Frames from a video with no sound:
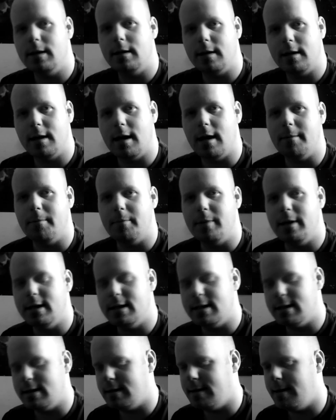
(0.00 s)
cut
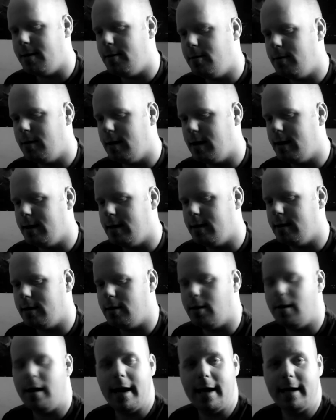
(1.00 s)
pieces out and
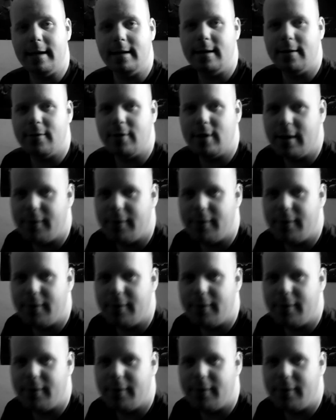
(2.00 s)
add different